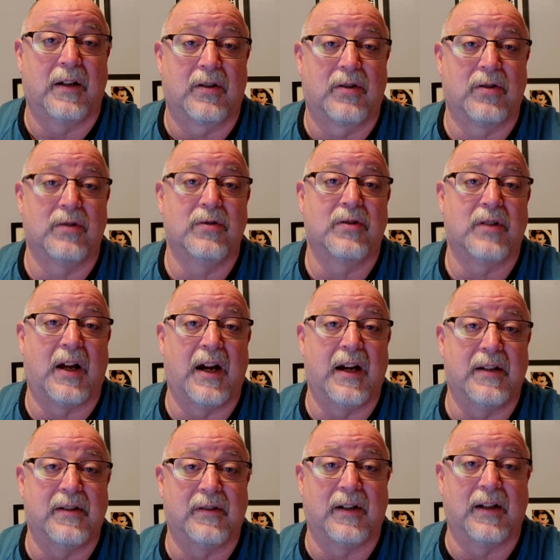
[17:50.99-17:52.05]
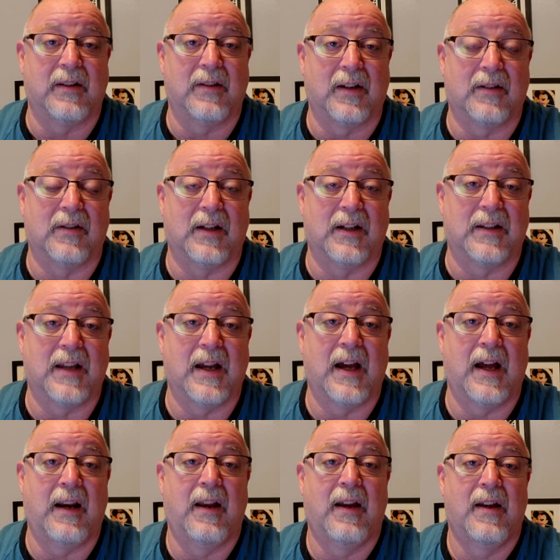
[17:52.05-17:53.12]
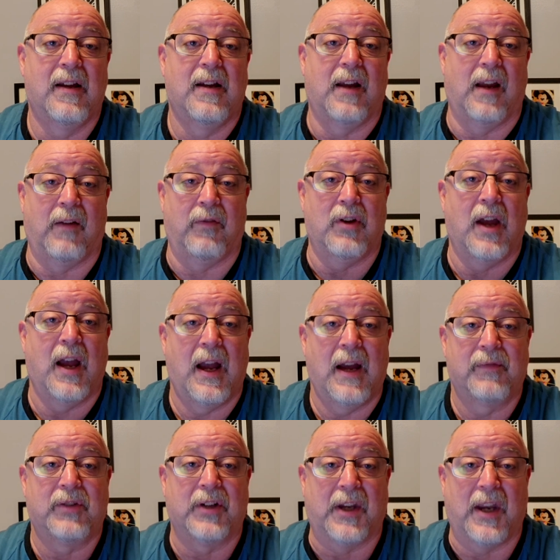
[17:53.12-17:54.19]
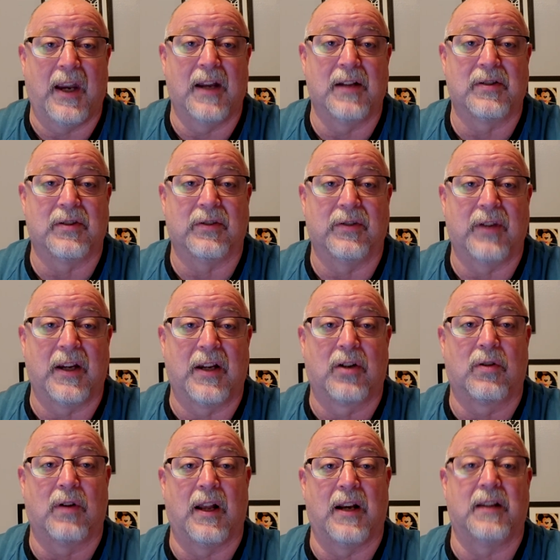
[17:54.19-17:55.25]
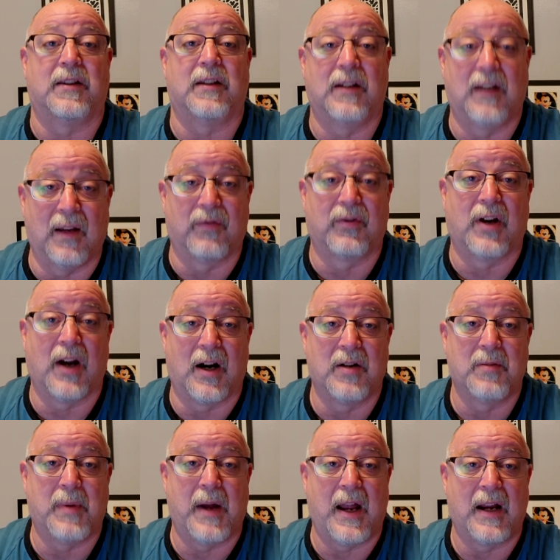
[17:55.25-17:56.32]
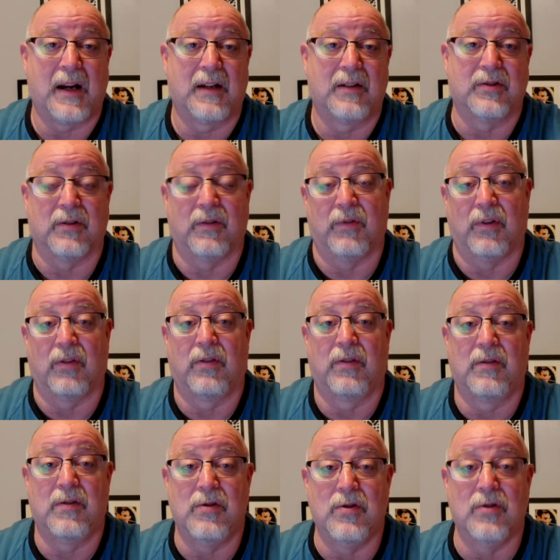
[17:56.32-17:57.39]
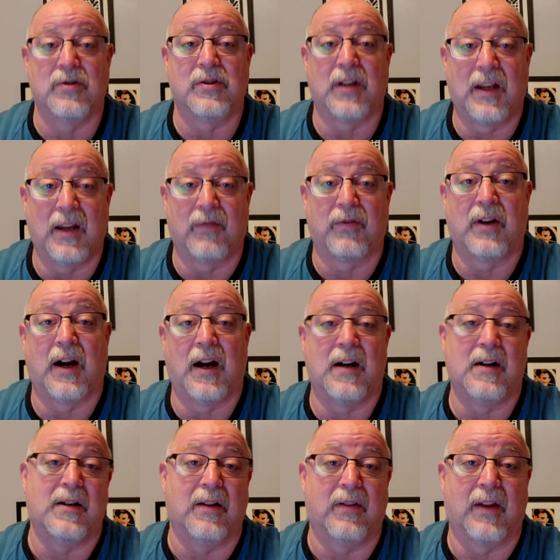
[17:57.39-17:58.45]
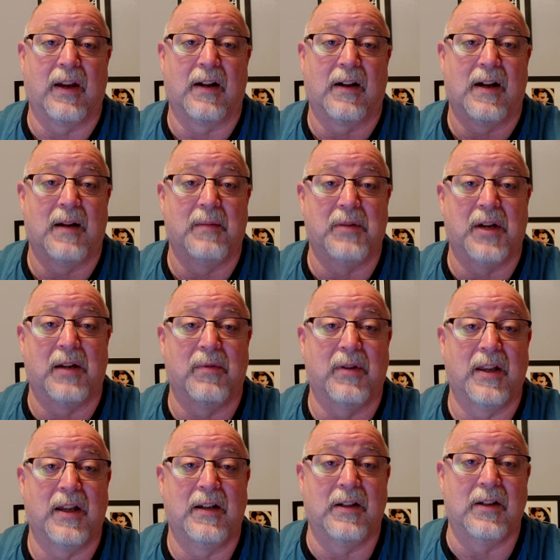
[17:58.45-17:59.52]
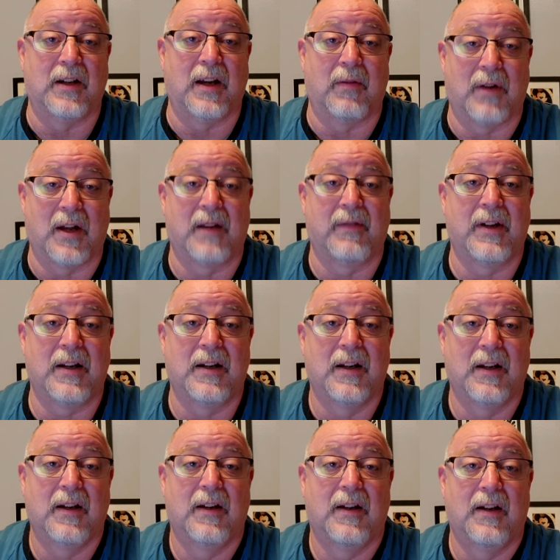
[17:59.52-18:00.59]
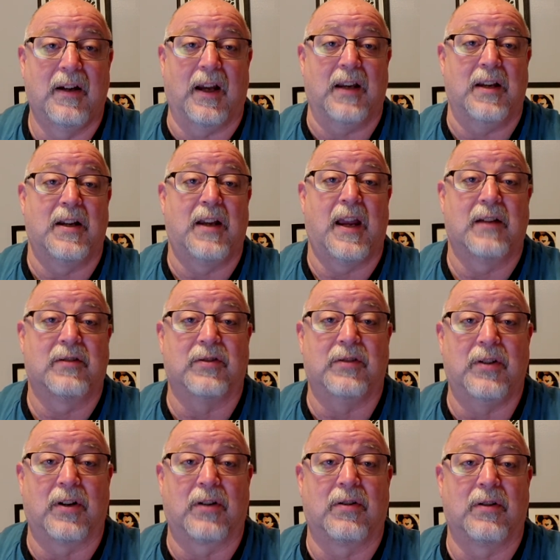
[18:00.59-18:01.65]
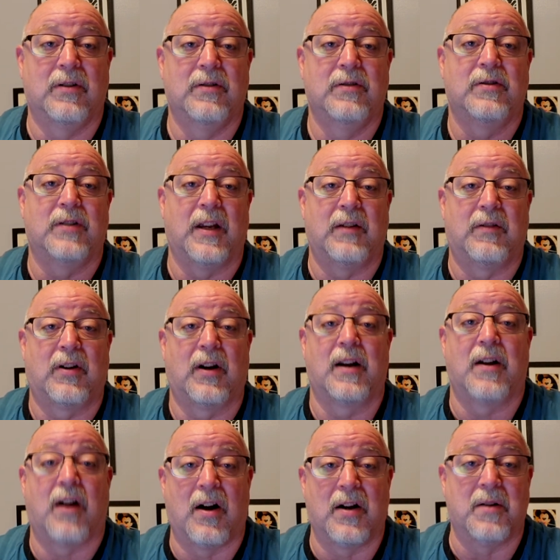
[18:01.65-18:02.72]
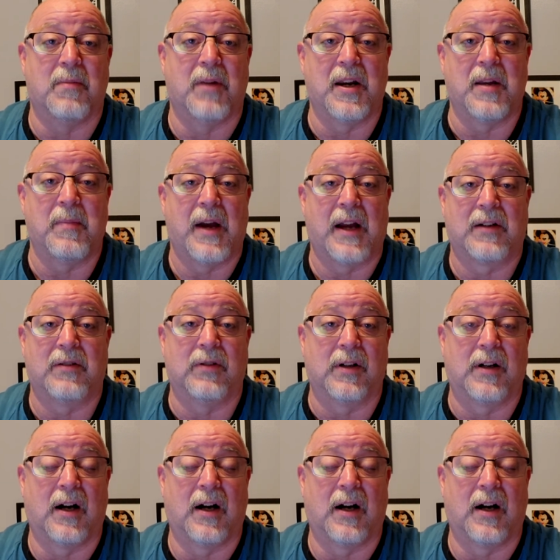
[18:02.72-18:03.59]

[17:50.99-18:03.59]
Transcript: cruise lines or anything like that, if you have to cancel, they credit the gift card back. So if you use the gift card and you think, I'm done with it, you get rid of it, and you cancel your cruise, they credit all your money back to a